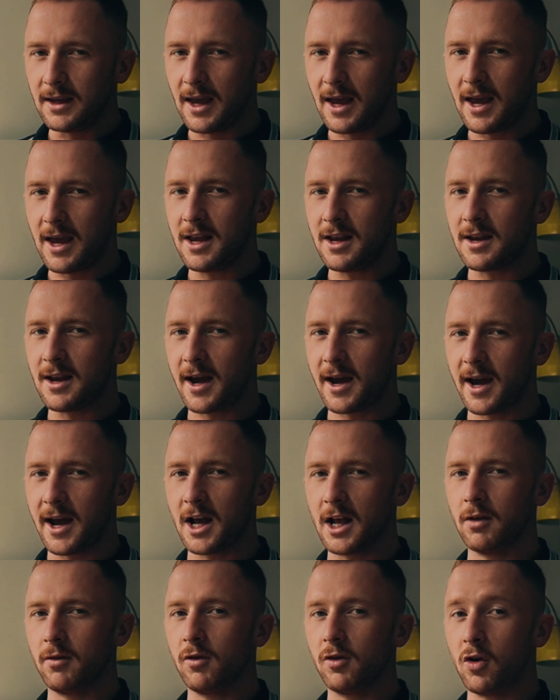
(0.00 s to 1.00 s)
gain a
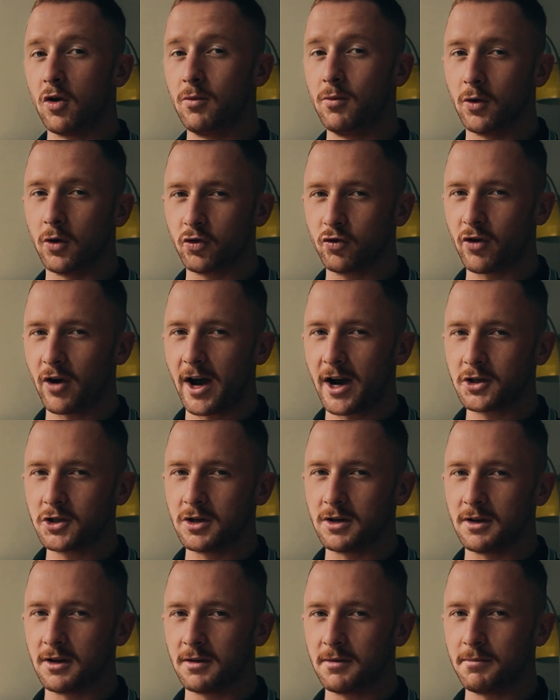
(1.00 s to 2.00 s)
hell of a lot more
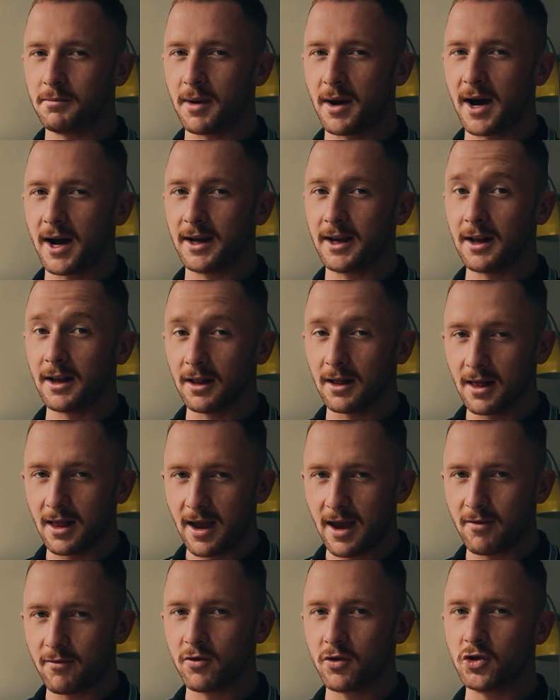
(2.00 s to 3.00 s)
traction by
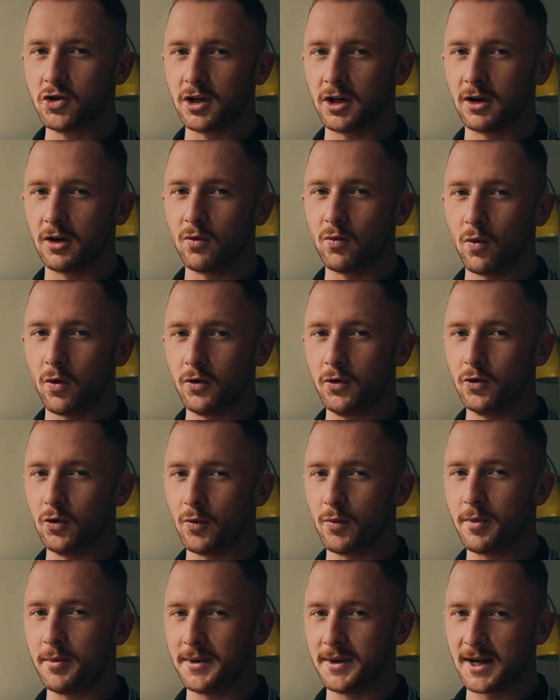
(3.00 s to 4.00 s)
leveraging what
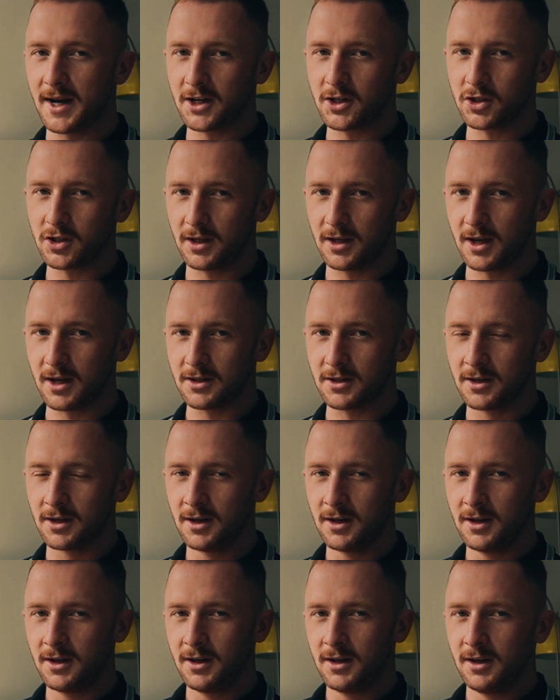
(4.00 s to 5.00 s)
dopamine actually is.
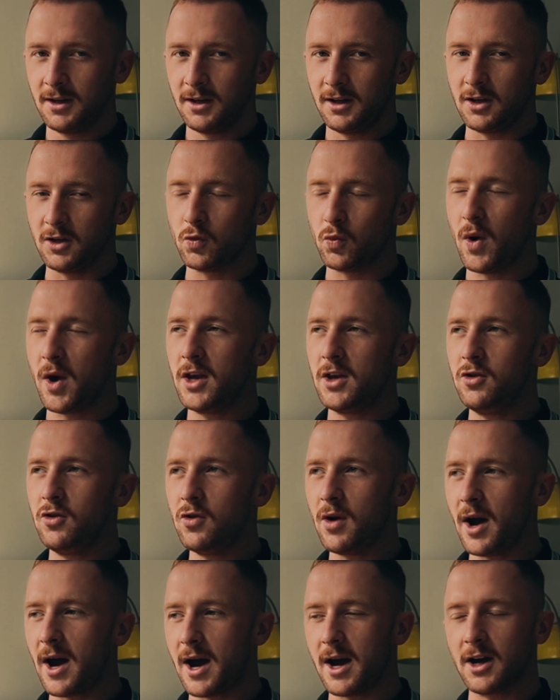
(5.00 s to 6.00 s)
Because when
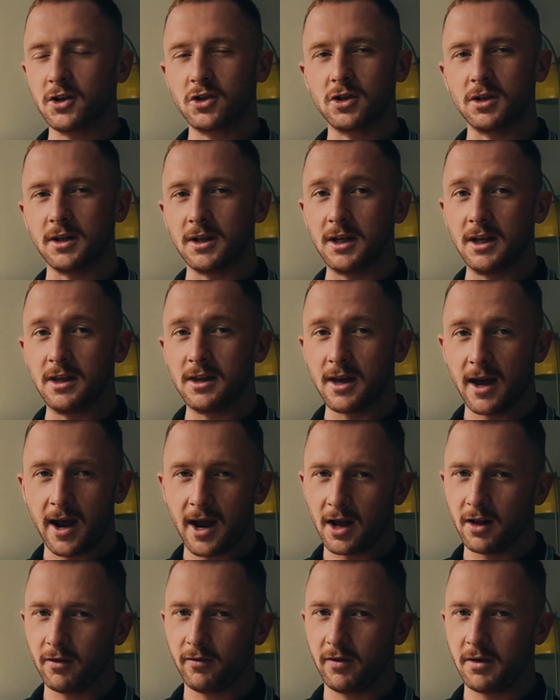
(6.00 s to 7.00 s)
you actually eat the
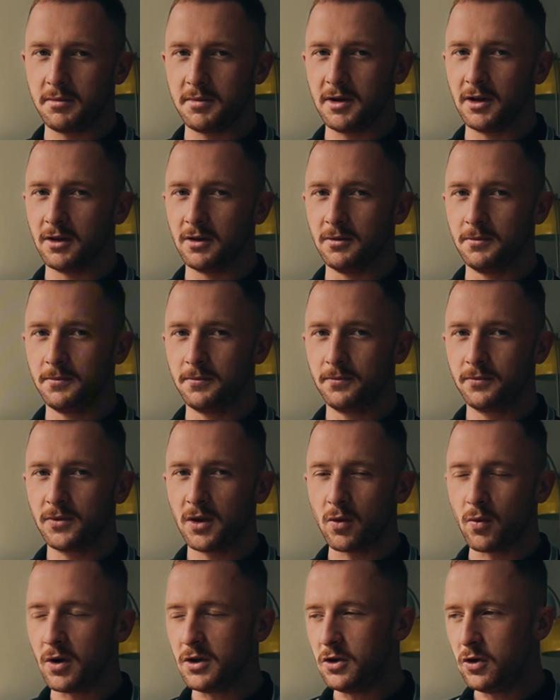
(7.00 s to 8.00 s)
healthy meal,
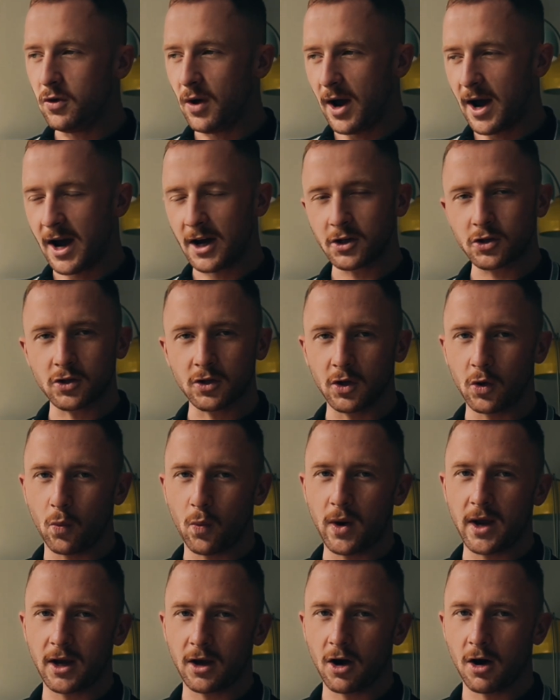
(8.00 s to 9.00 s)
when you actually
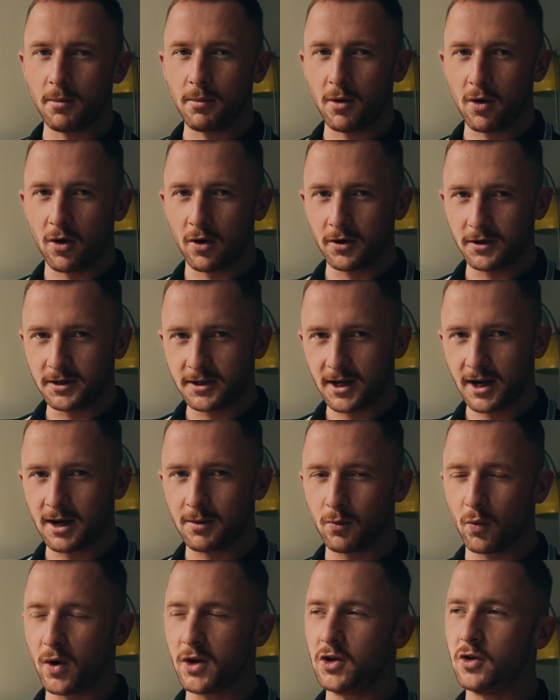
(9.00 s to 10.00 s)
wake up on
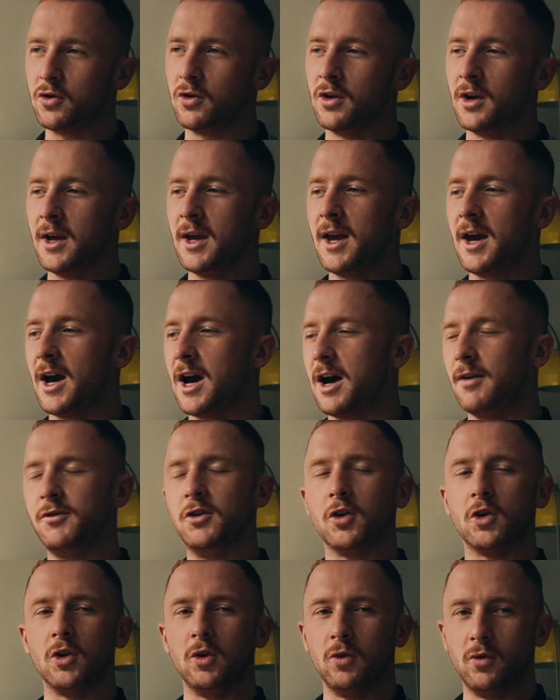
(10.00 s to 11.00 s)
time, when you have
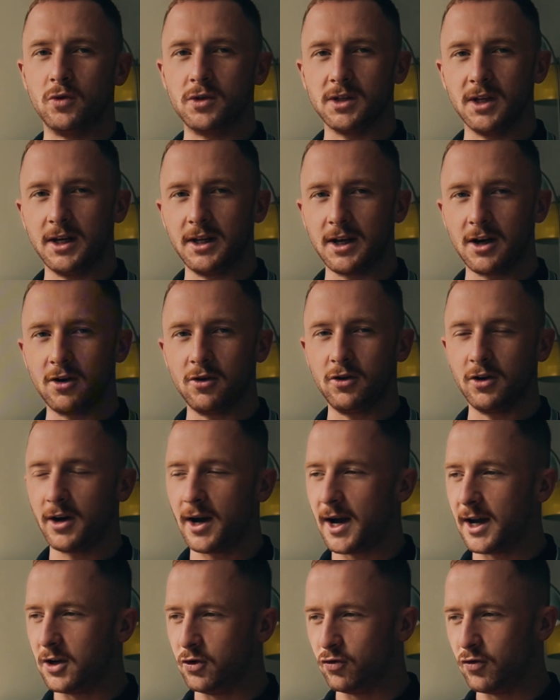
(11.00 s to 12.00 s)
your clothes laid out,
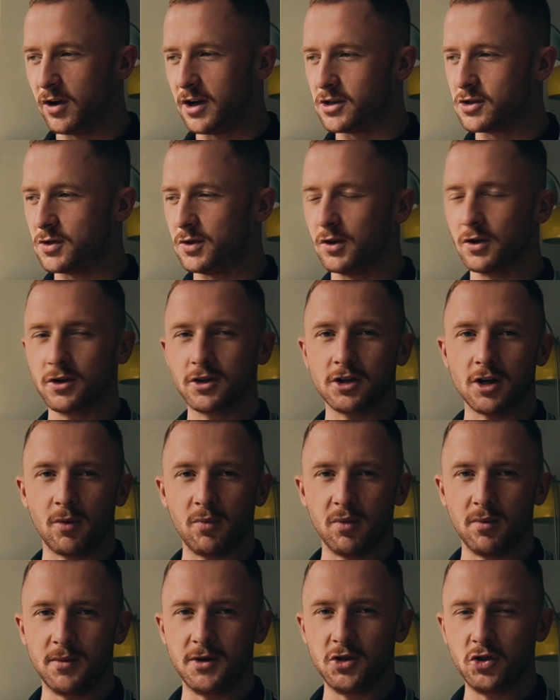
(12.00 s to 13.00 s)
your hydration, your
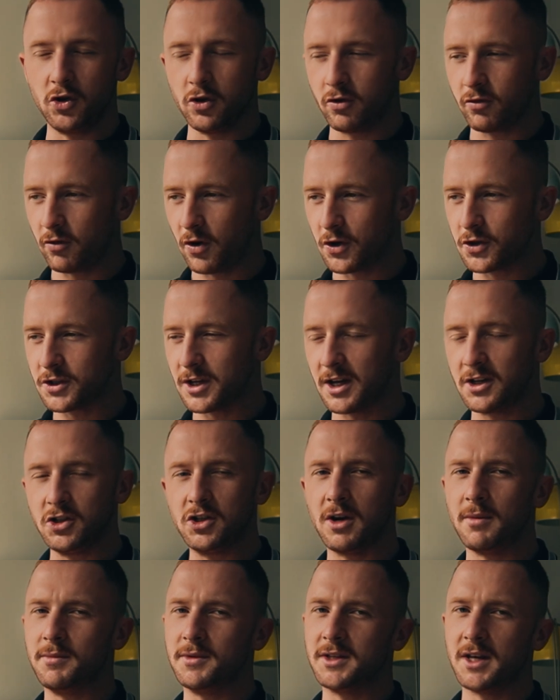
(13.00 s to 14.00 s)
supplements, you crush that
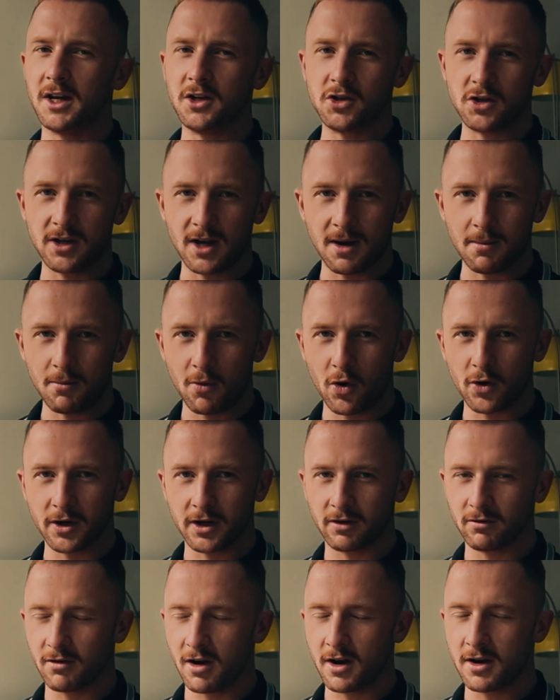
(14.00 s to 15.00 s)
gym session, that
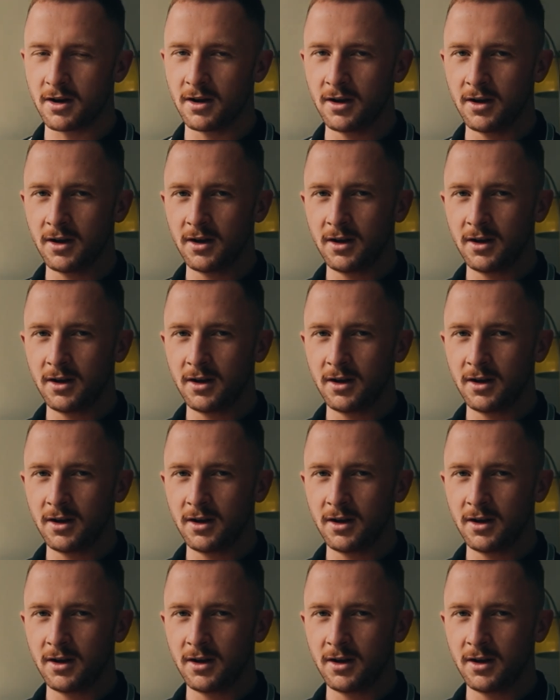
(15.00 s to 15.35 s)
morning run,